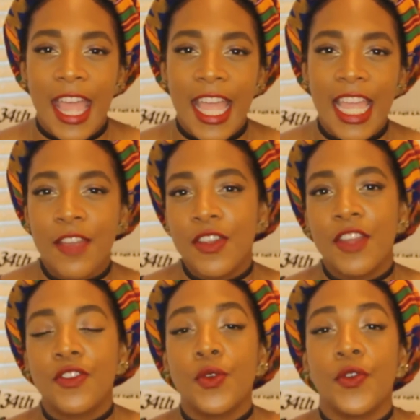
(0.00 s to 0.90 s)
Even
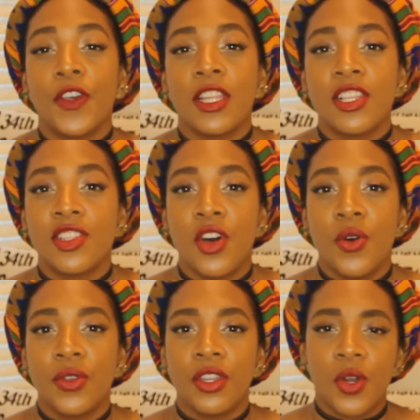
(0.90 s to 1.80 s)
if you feel as
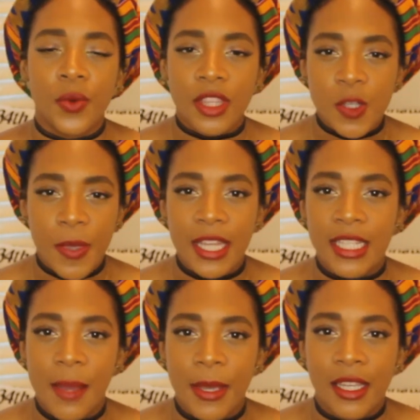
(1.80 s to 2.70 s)
though, you know, with this
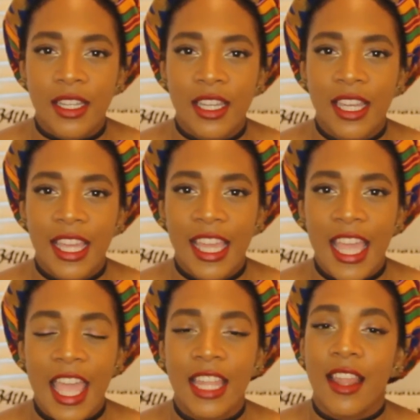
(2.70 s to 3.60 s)
pandemic,
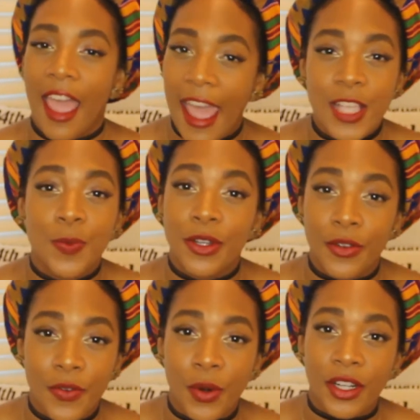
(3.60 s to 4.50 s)
it has put a
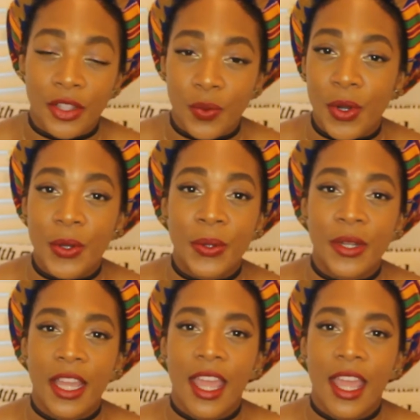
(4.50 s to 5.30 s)
fork in the road,